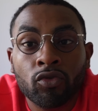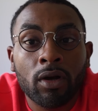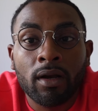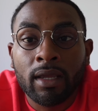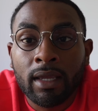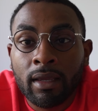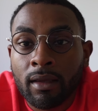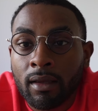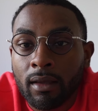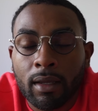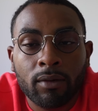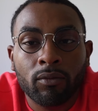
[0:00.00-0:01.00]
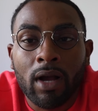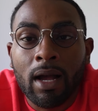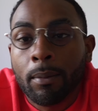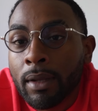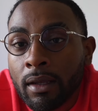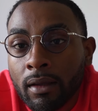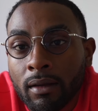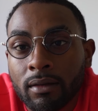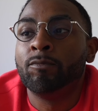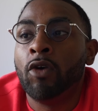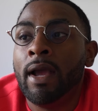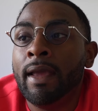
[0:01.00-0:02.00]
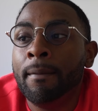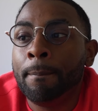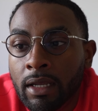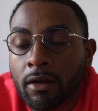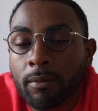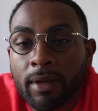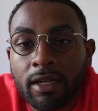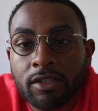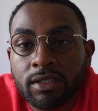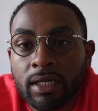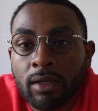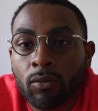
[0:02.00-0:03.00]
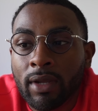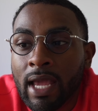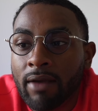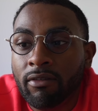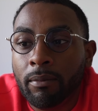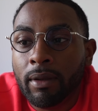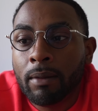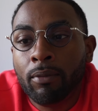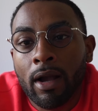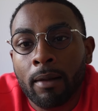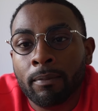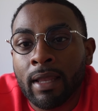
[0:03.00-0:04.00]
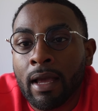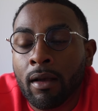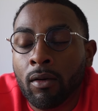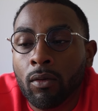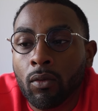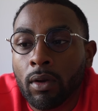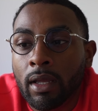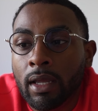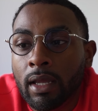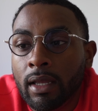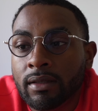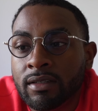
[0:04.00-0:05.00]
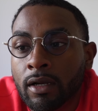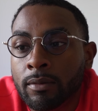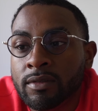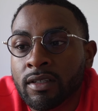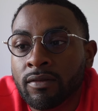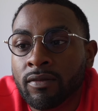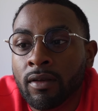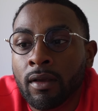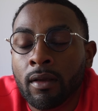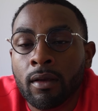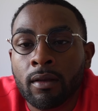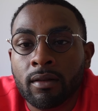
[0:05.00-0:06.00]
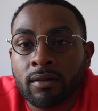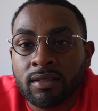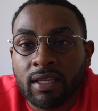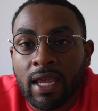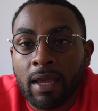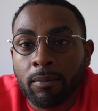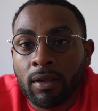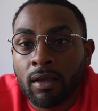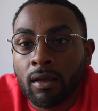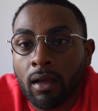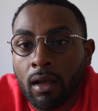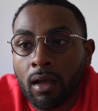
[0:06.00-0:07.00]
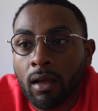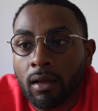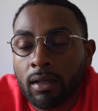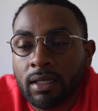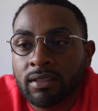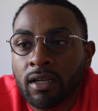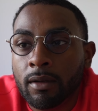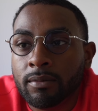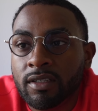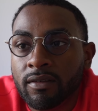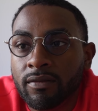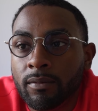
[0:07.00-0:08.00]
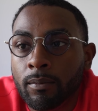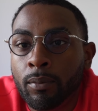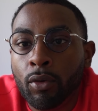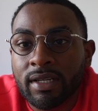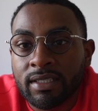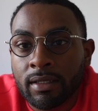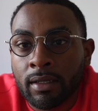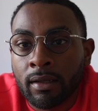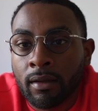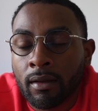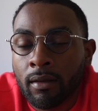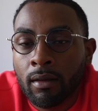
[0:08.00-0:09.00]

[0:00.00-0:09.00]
drugging and robbing, right? Here in Medellin, we have a big problem now in terms of scamming, uh, in terms of poisoning,